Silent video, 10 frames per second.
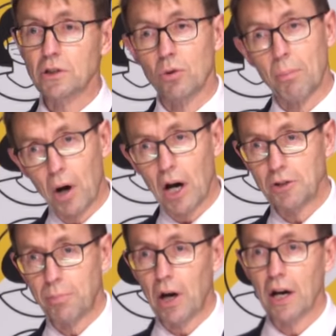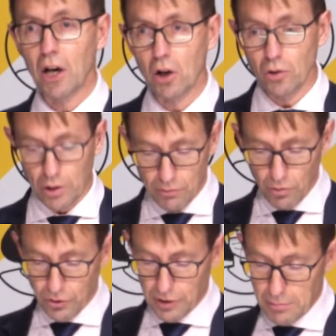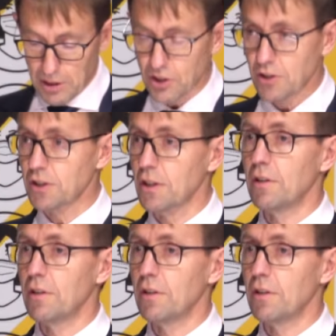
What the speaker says: to abide by alert level 3 measures.